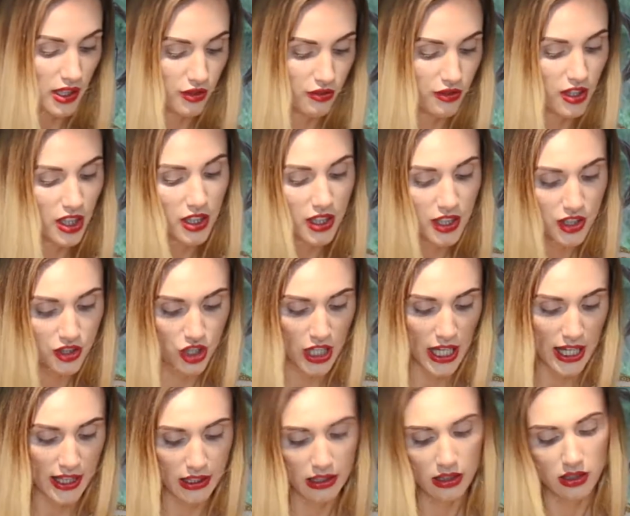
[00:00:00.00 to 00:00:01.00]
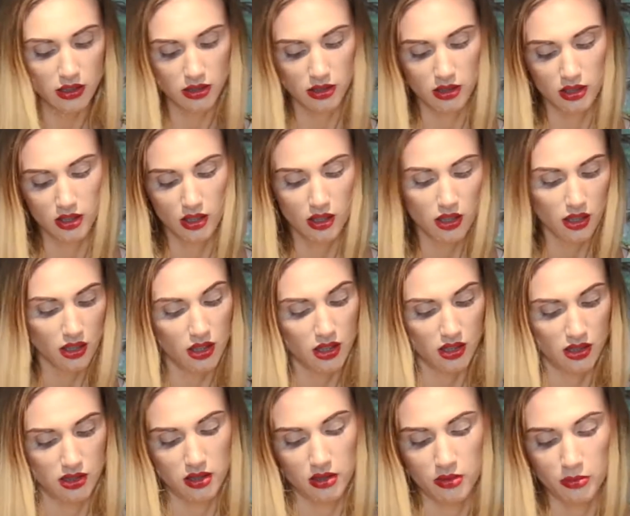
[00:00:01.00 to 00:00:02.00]
it very hygienic,
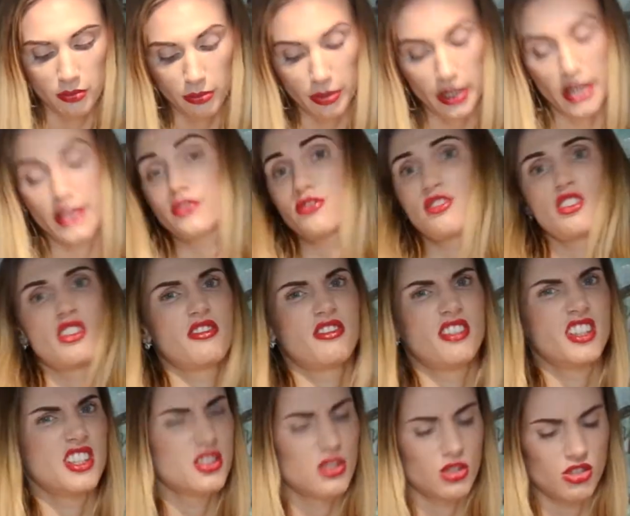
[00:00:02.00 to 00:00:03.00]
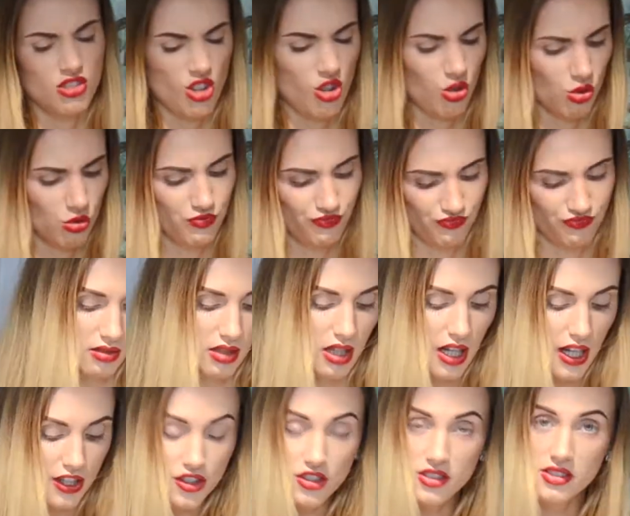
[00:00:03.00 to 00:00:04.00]
but for the video, no.
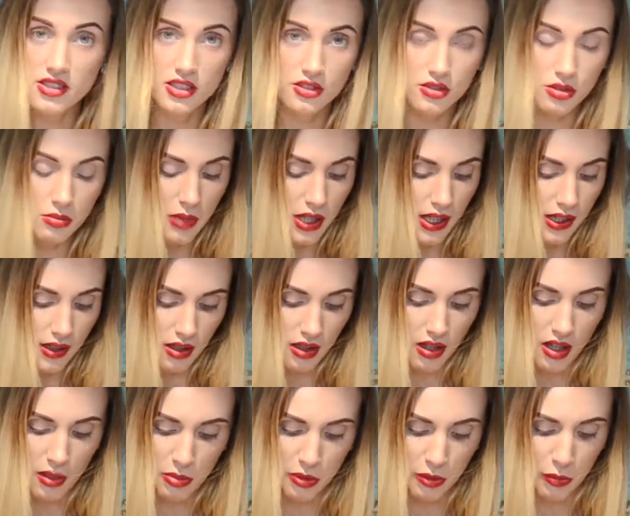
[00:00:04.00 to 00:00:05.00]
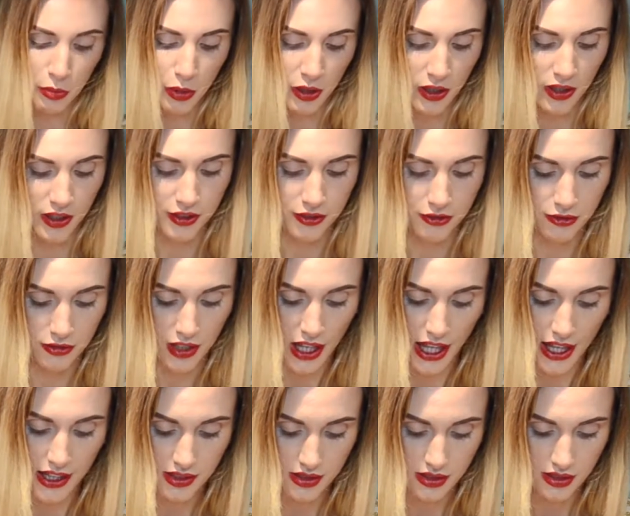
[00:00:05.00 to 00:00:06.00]
I just need to make the upper part
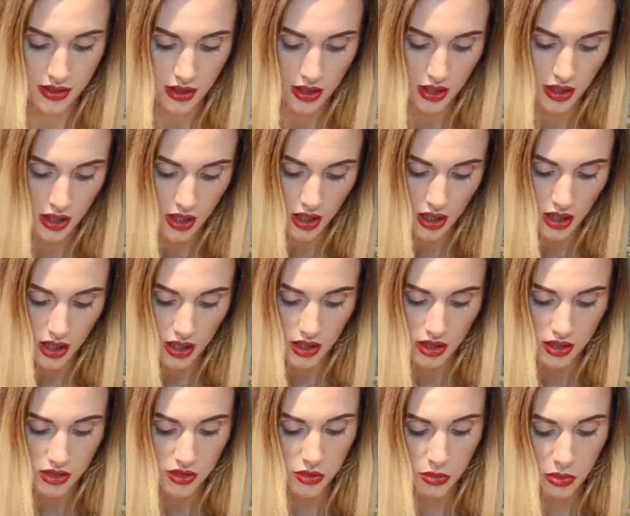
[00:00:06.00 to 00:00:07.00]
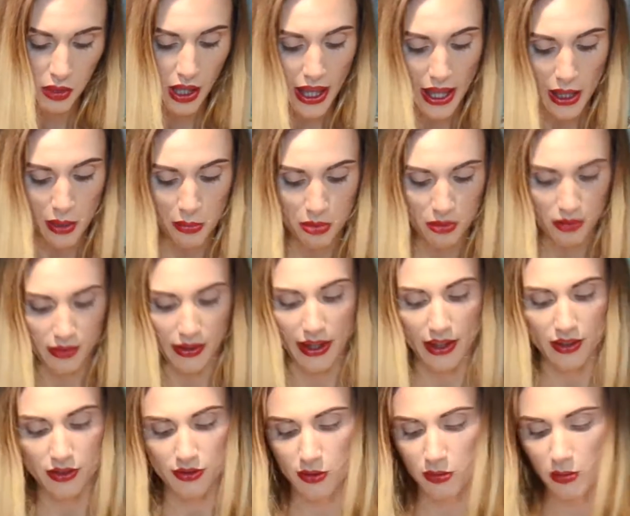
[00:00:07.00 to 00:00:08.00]
flat to be able
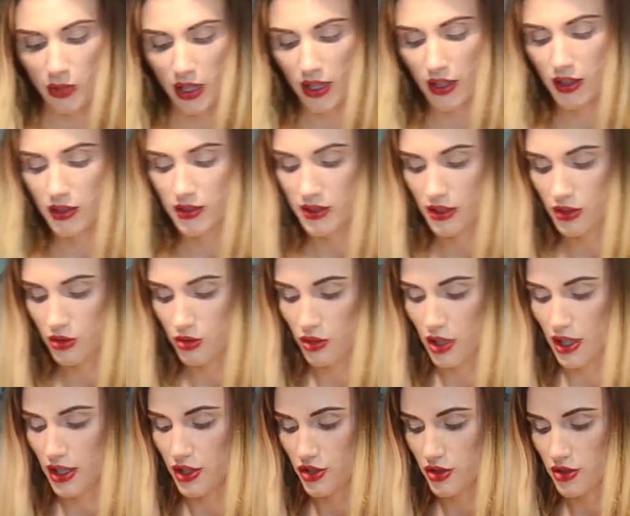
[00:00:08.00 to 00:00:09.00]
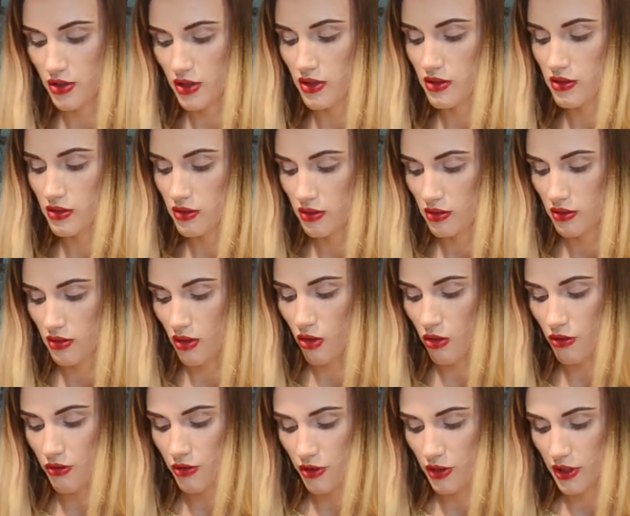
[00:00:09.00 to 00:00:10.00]
then to make a decoration
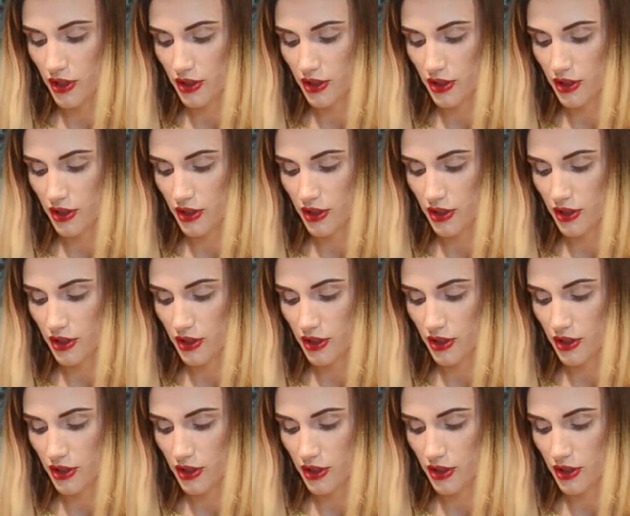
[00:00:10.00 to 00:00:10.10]
over